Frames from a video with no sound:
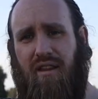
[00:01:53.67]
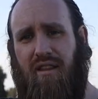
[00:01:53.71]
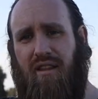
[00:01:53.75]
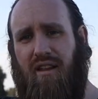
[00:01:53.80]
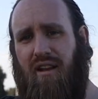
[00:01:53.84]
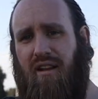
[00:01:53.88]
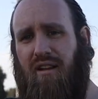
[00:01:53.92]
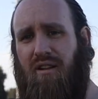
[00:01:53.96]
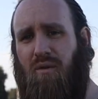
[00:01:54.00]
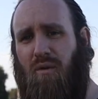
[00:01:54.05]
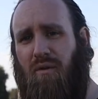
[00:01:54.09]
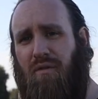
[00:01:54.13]

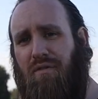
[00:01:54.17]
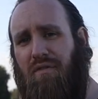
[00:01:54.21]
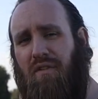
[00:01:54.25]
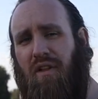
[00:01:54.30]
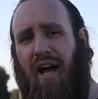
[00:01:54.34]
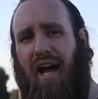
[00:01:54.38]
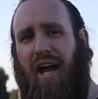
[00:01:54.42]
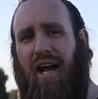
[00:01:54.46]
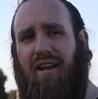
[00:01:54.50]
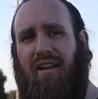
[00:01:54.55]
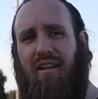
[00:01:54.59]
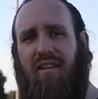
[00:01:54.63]
then I do a
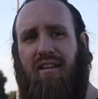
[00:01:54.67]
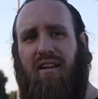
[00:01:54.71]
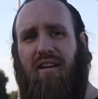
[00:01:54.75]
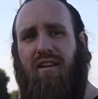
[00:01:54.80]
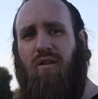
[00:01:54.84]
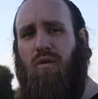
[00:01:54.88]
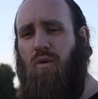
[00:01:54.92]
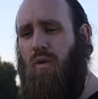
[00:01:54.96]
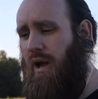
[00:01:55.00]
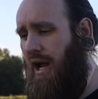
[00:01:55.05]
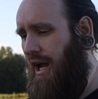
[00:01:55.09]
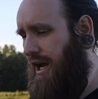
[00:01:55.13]
flat, then I
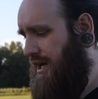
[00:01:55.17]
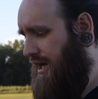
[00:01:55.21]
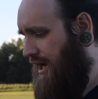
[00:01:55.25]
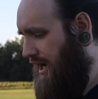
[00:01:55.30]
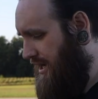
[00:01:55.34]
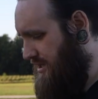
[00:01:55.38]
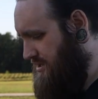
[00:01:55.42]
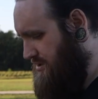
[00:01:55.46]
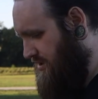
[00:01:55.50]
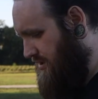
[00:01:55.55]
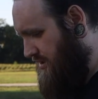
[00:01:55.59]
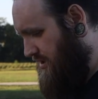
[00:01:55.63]
do
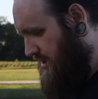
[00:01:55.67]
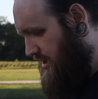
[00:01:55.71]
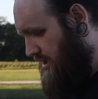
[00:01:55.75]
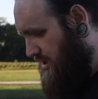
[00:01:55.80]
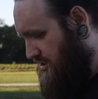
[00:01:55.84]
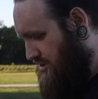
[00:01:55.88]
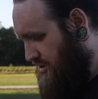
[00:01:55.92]
Anheuser,